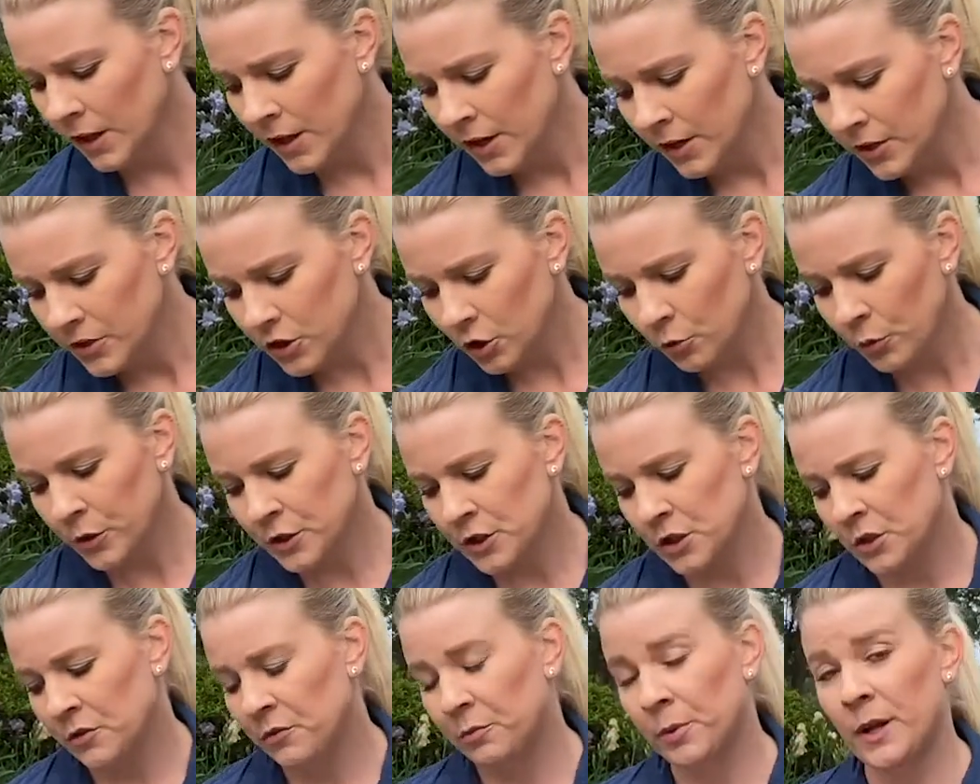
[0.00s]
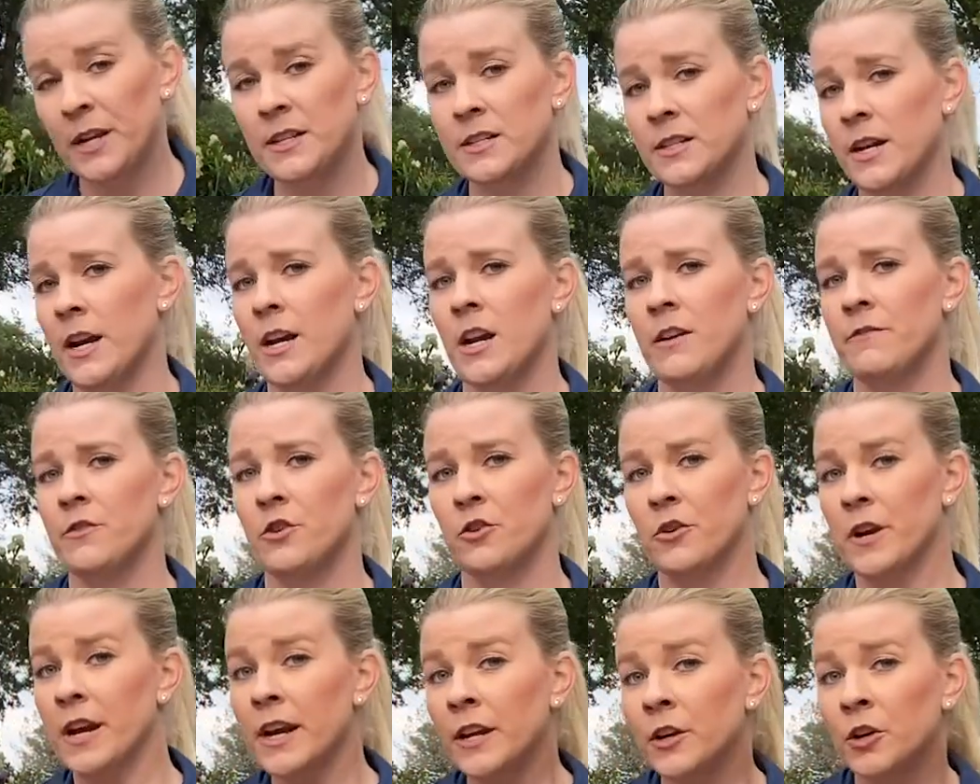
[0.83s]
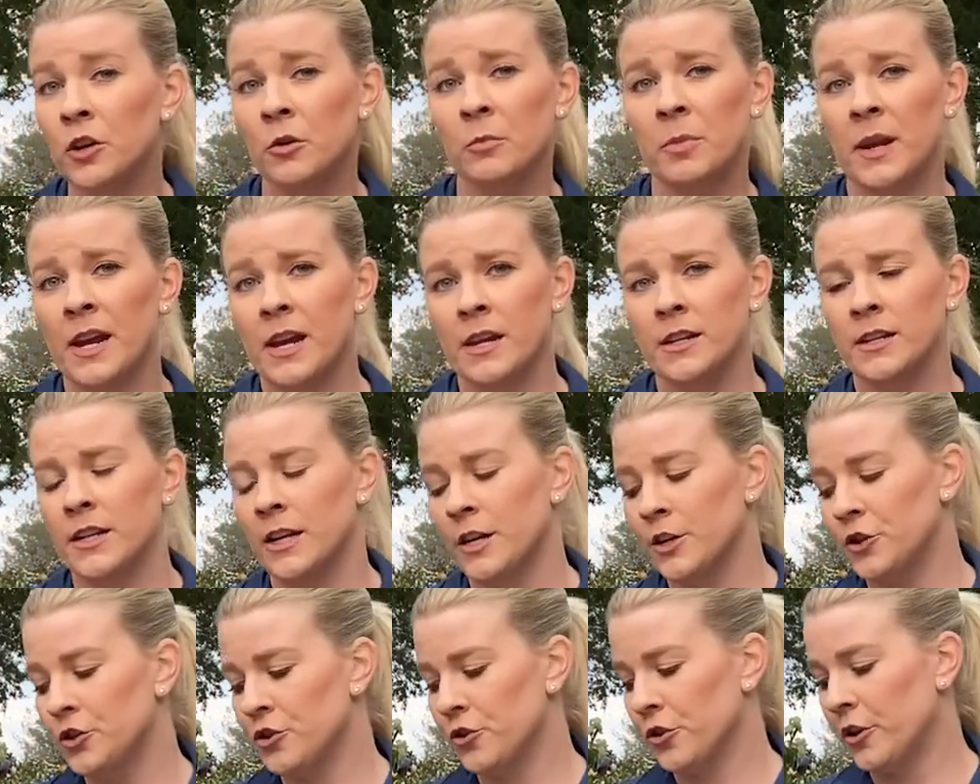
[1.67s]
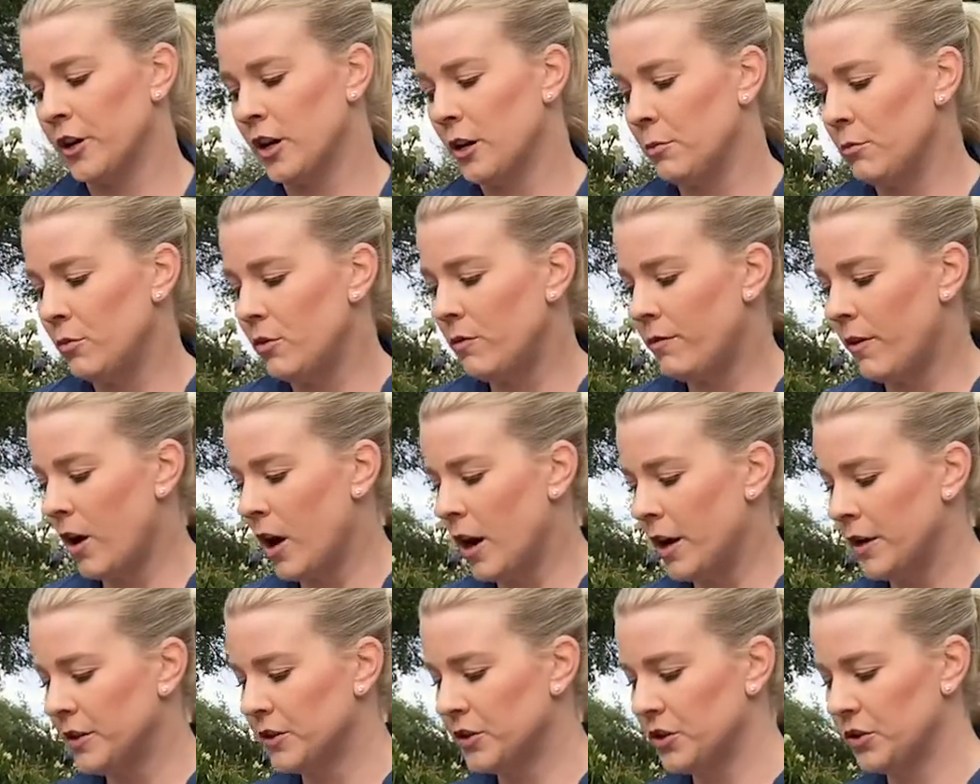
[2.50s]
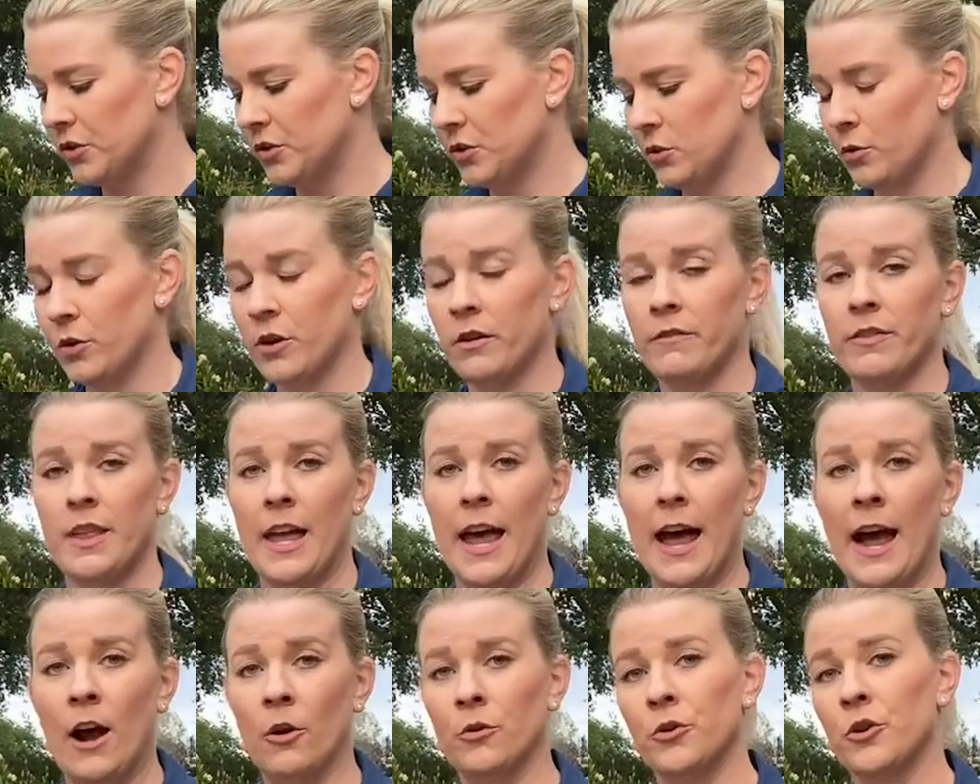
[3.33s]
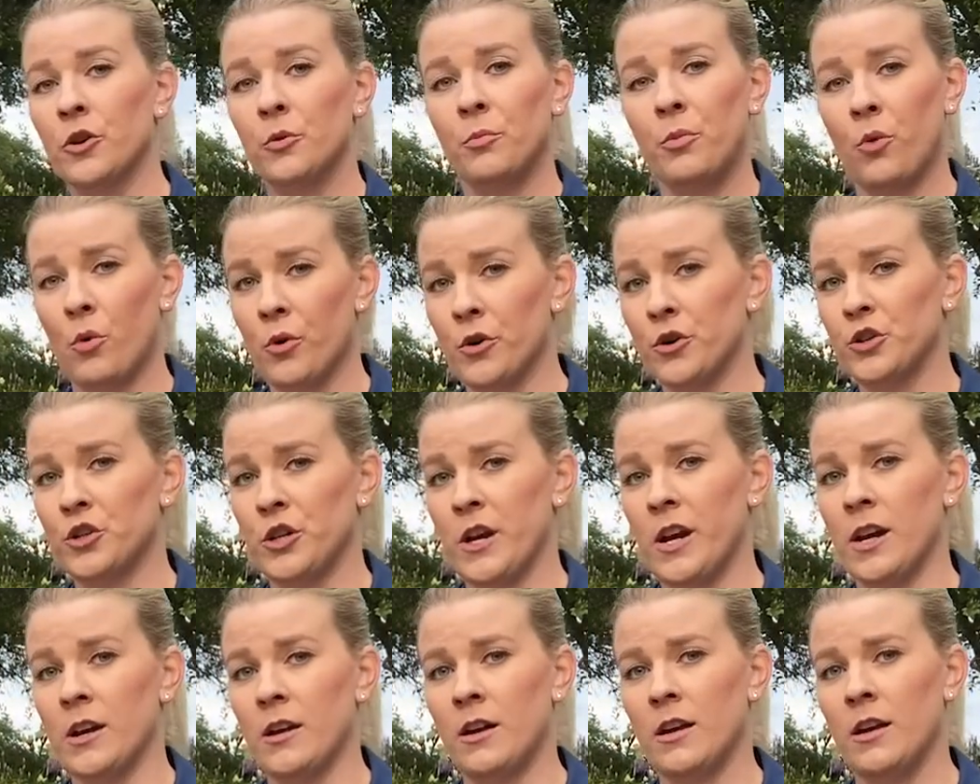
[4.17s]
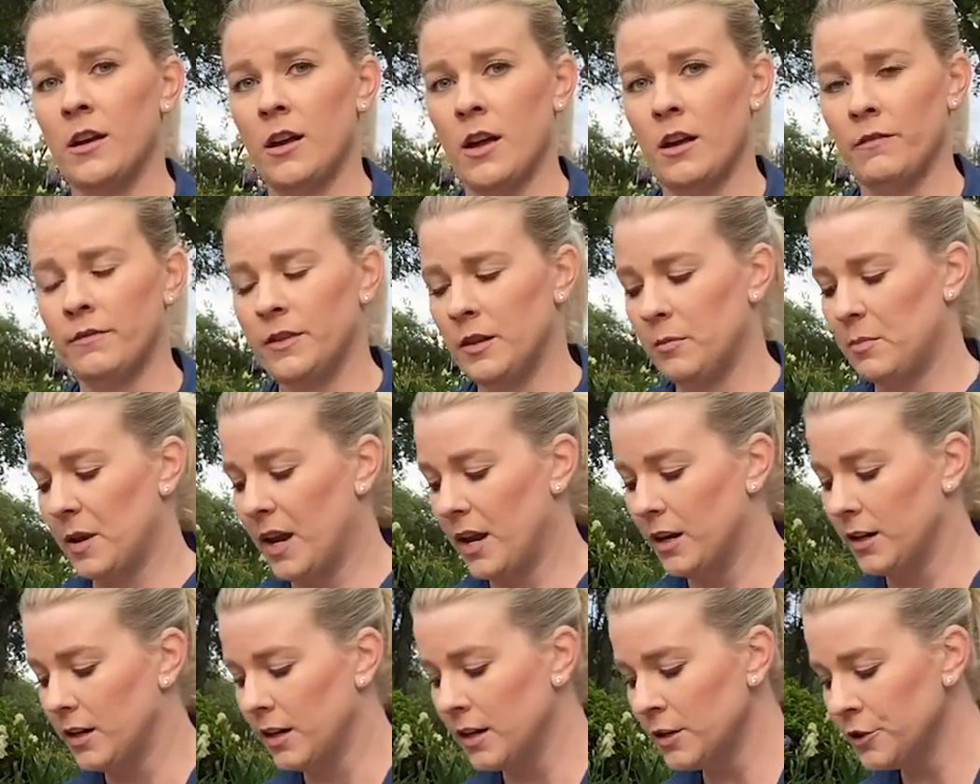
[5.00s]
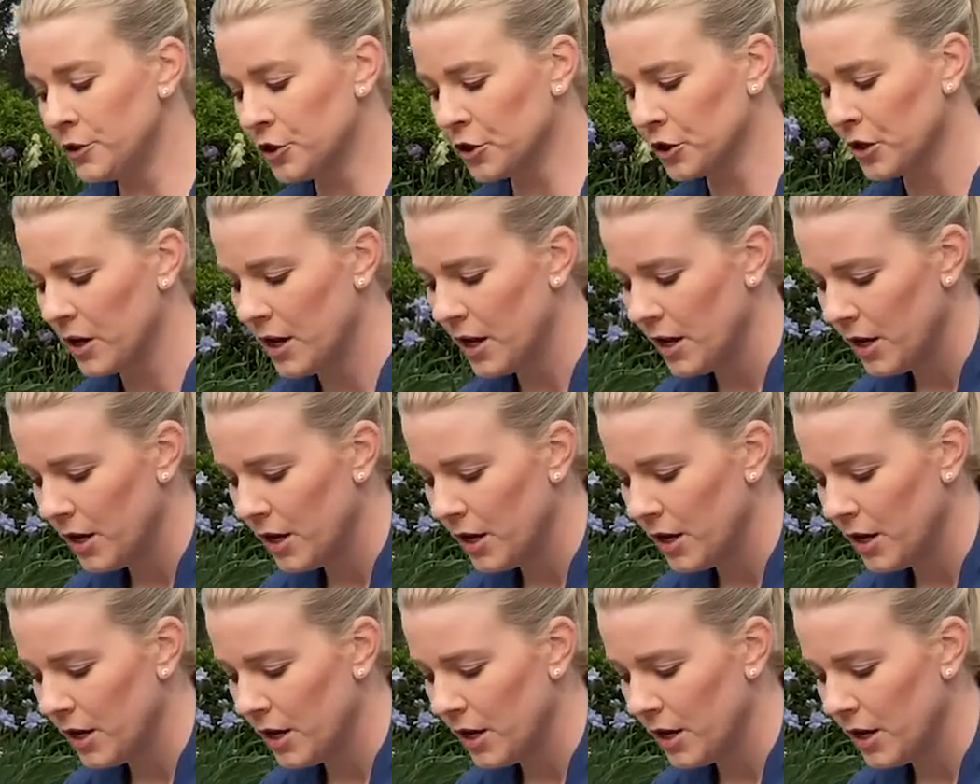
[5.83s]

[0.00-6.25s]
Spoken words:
So once you've placed kind of your inner bandage, you're going to move on to sort of the outer portion of the bandage.